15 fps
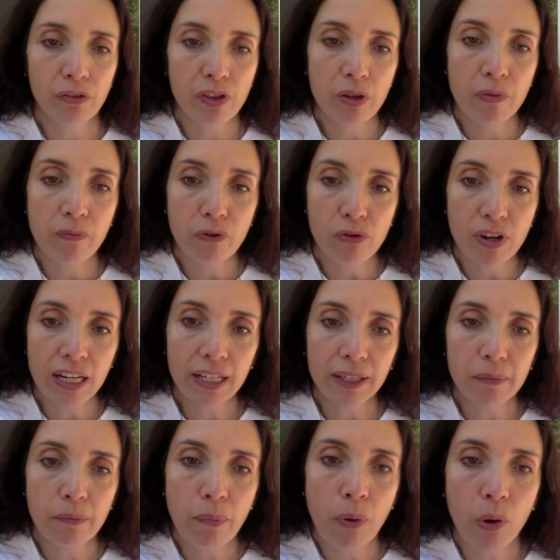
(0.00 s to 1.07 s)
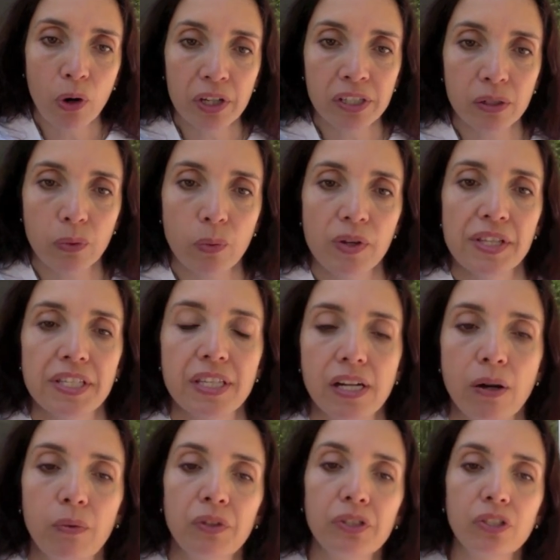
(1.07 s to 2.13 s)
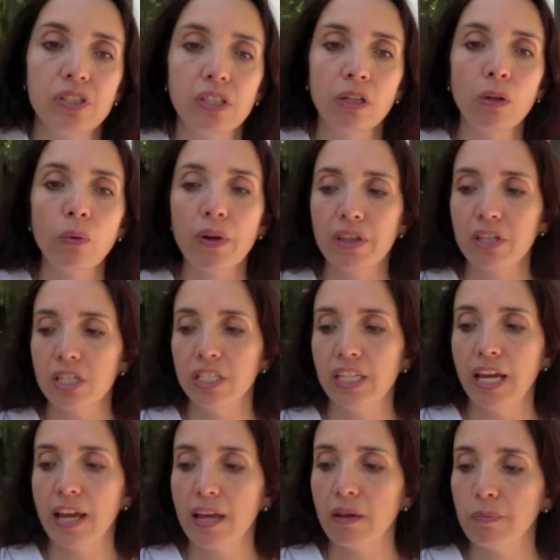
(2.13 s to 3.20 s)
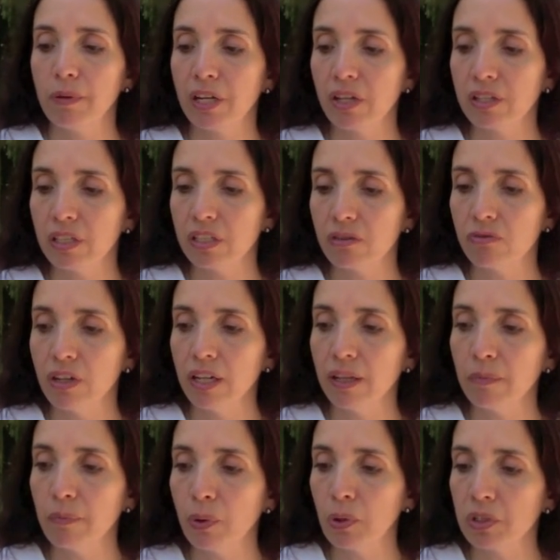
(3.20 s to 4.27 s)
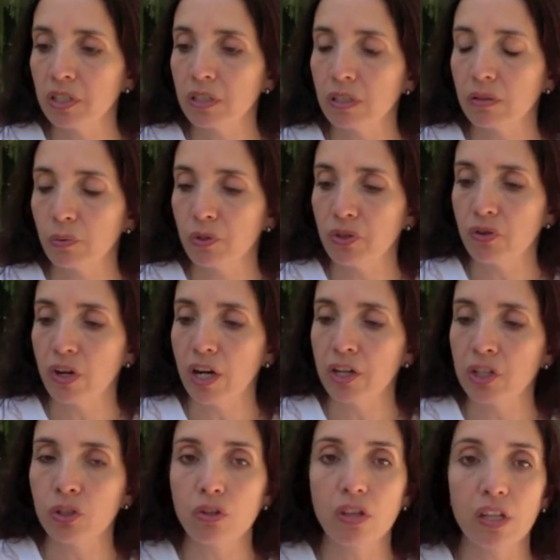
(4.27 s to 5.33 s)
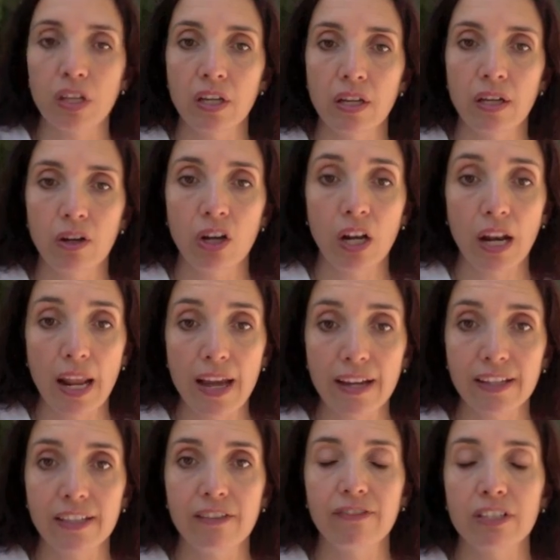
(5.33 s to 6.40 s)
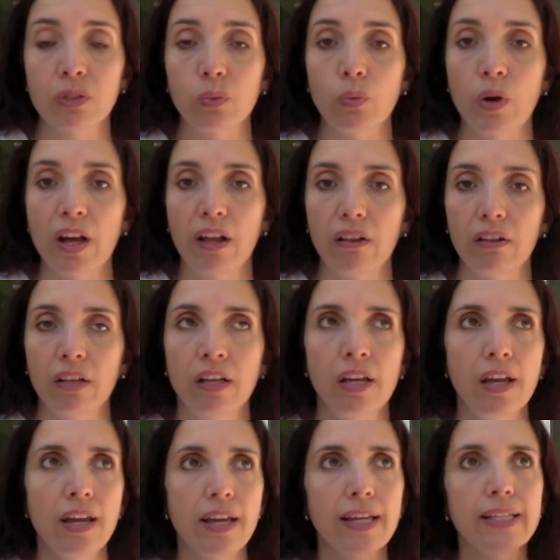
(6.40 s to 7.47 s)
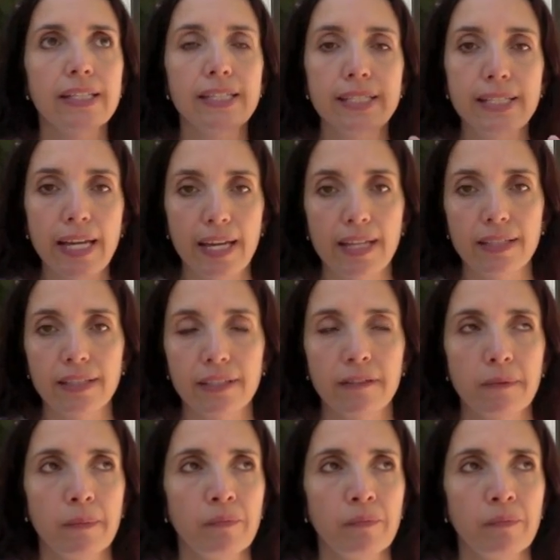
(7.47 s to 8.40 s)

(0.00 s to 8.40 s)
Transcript: of the really important ones that I want to deal with today, because it's really important with regards to the collective as well, is debt.